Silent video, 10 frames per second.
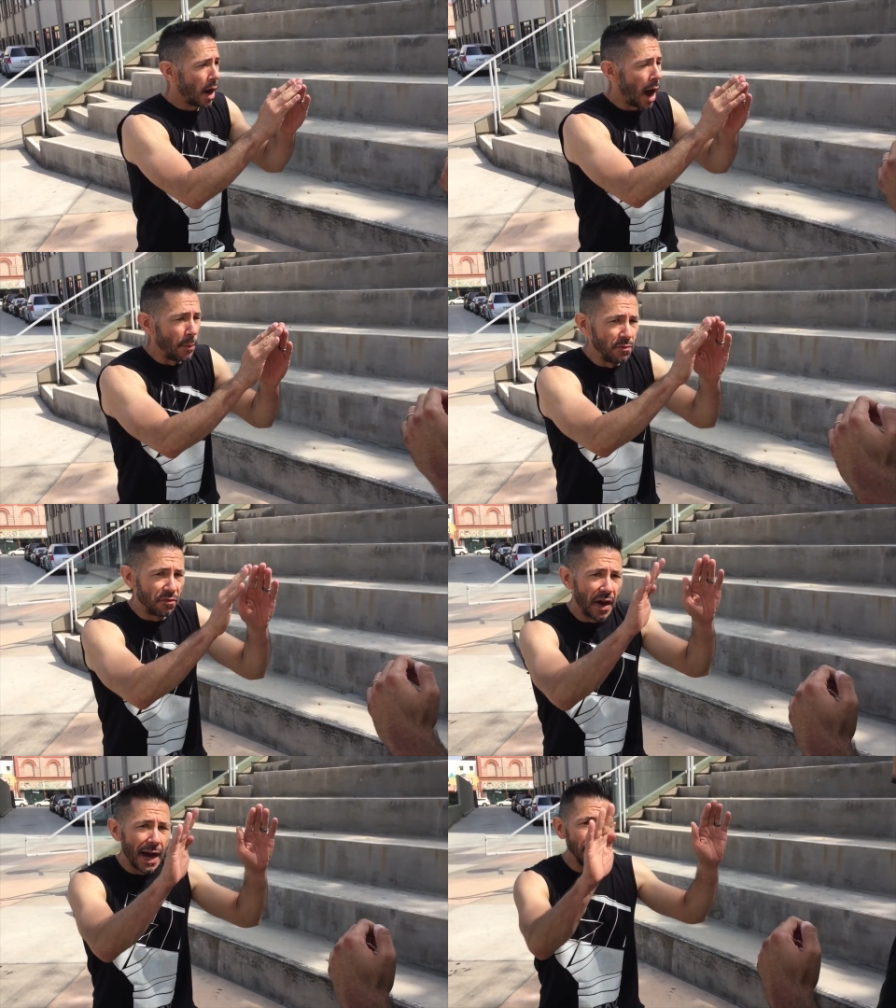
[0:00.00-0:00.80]
I'm
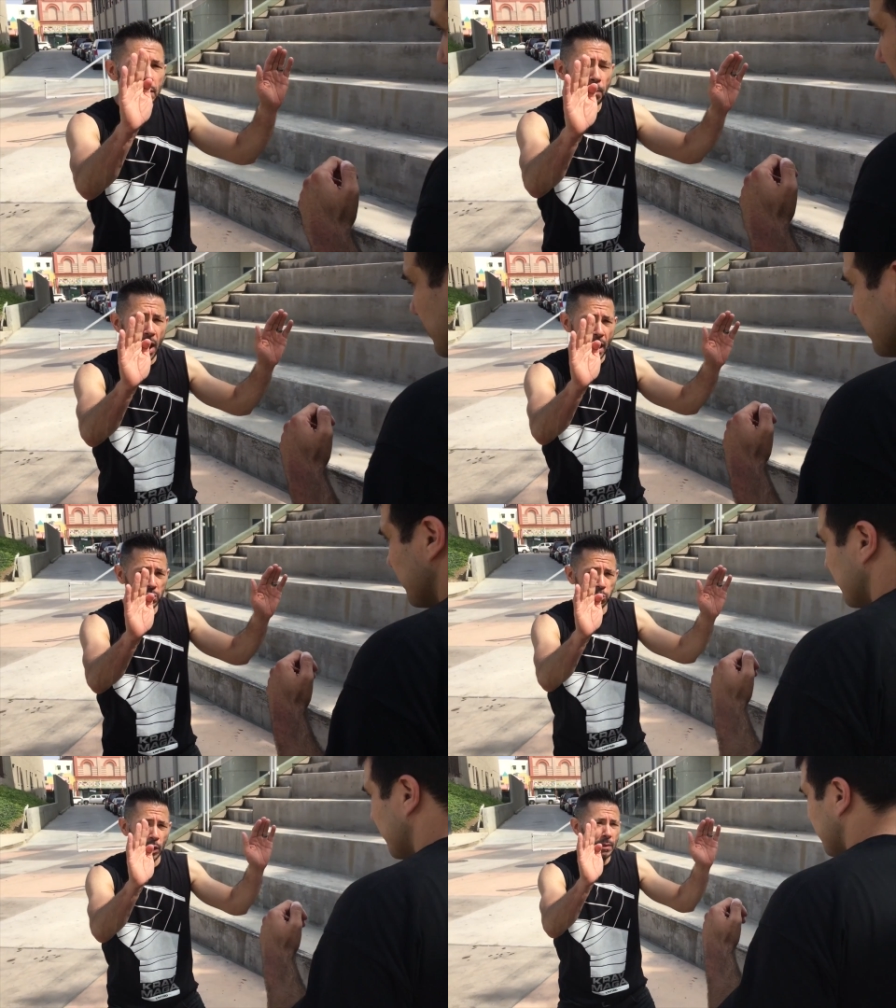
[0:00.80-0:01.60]
inviting the punch.
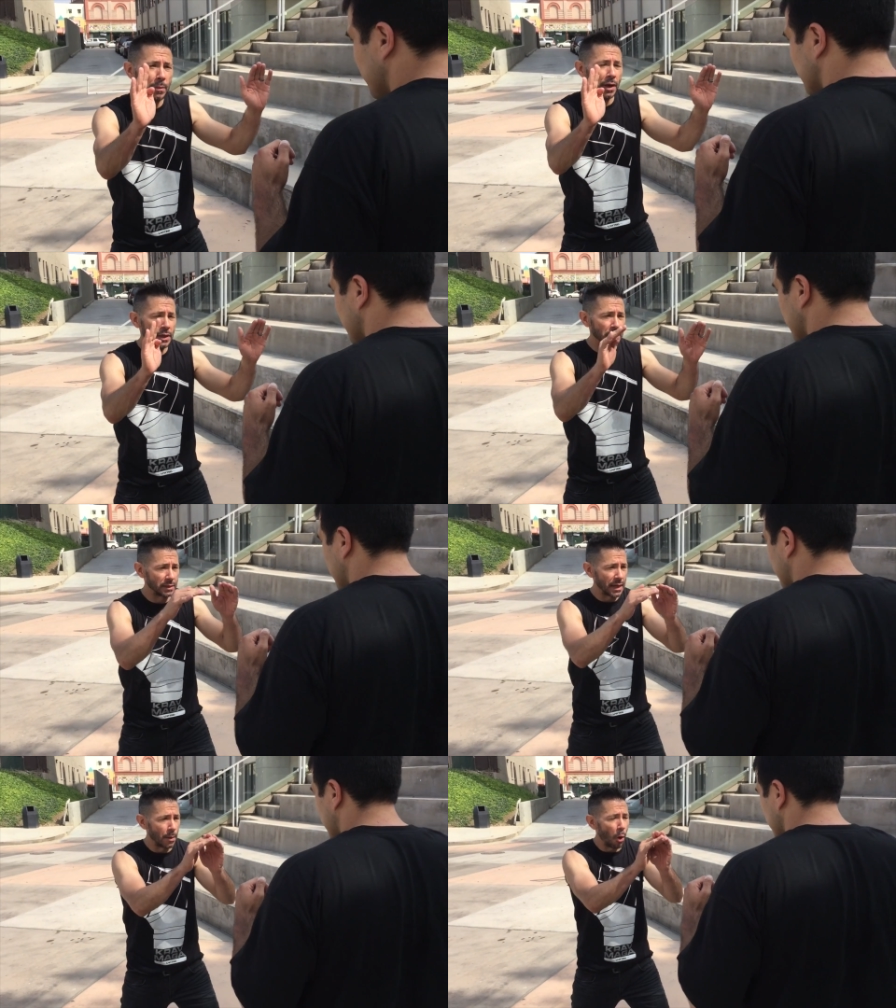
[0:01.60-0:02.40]
What I mean by this is
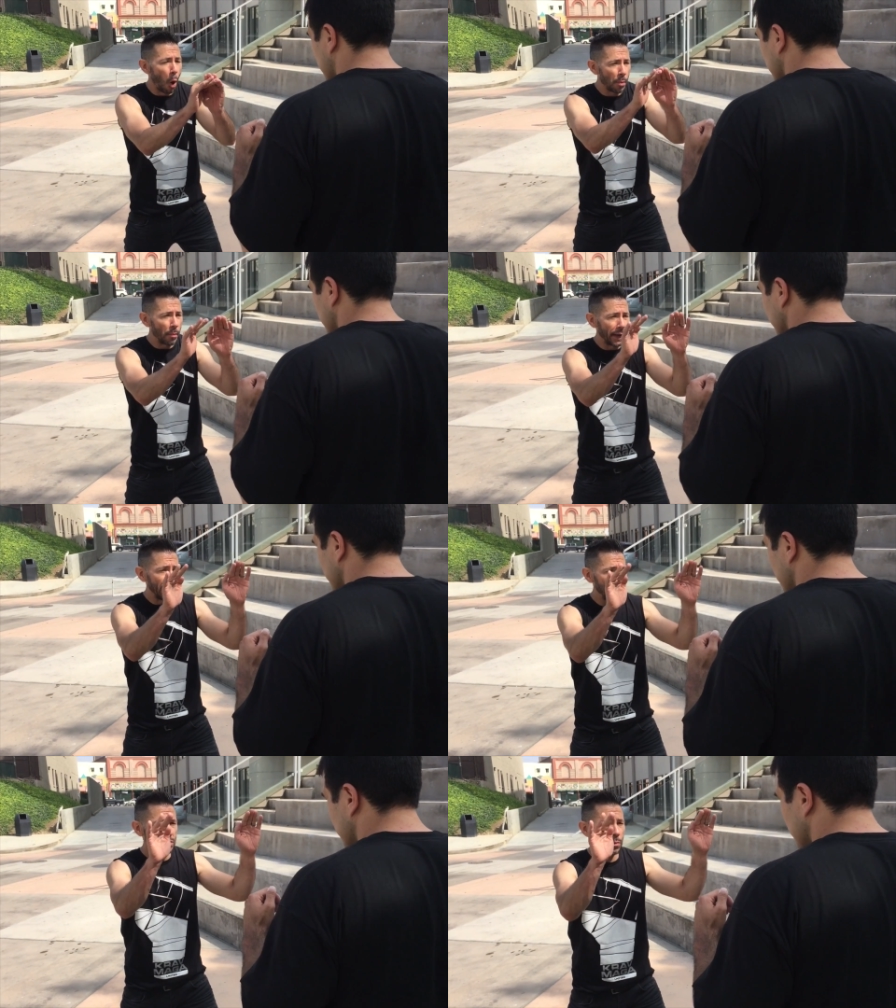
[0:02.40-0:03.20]
that I'm open my
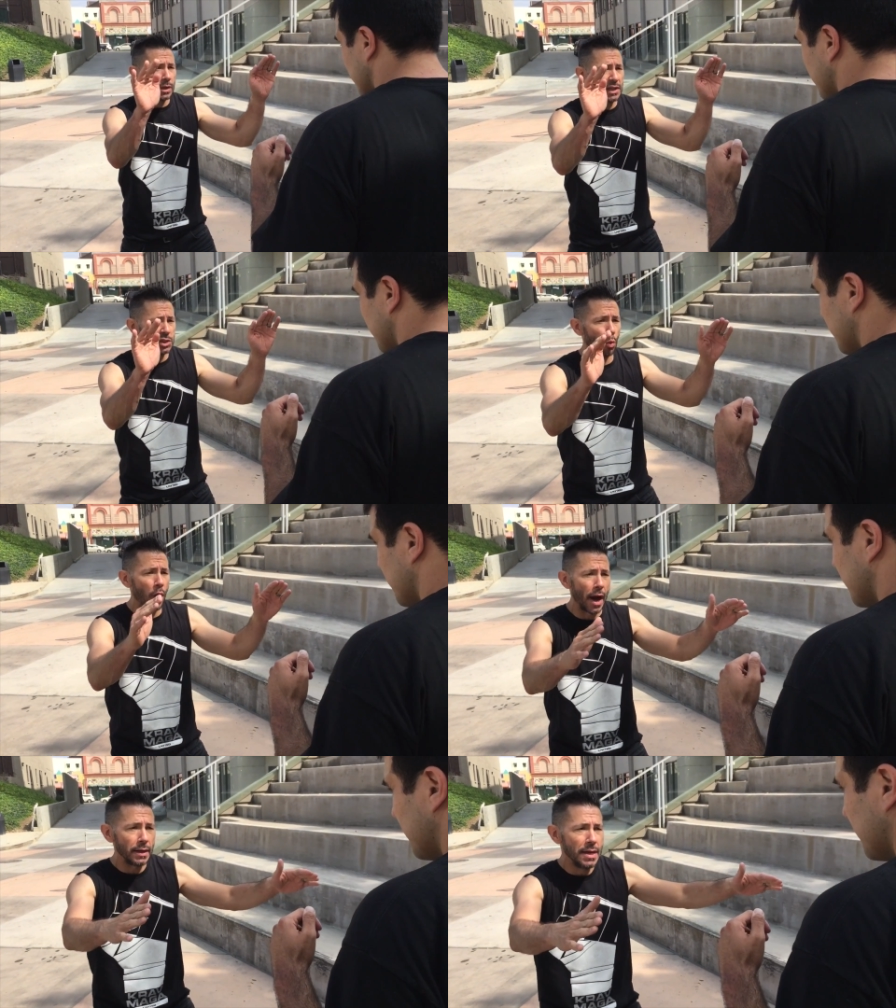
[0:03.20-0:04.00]
hands up nice and
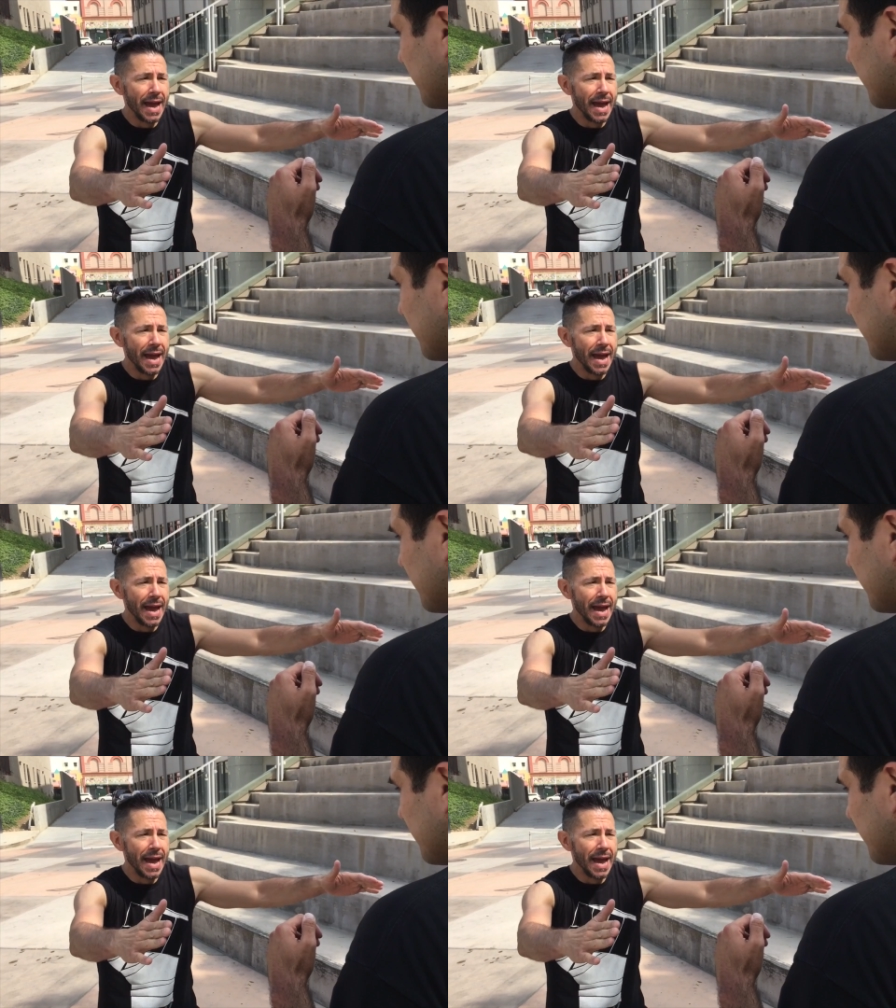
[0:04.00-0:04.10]
wide